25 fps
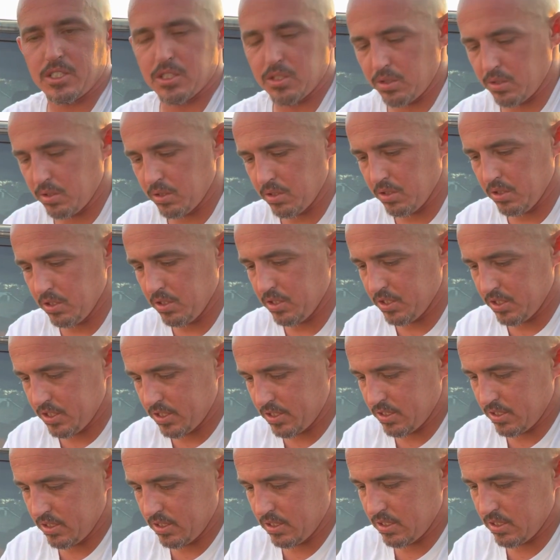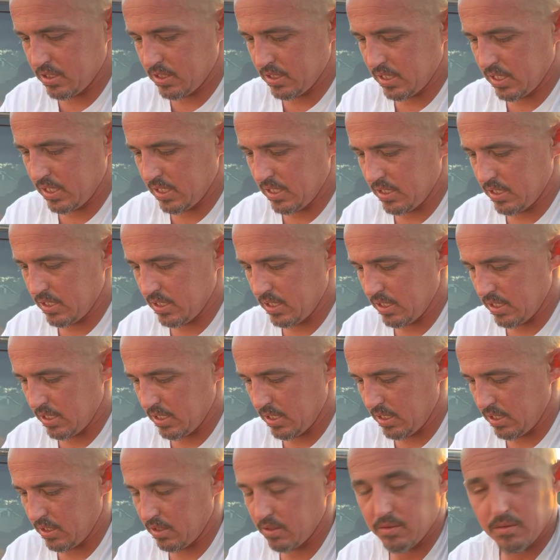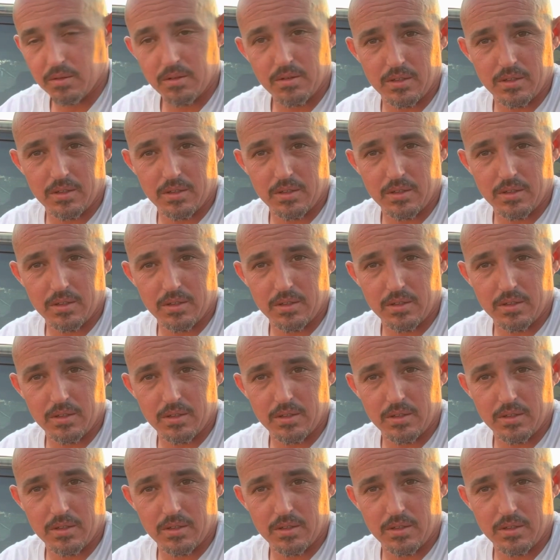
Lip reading: charged, and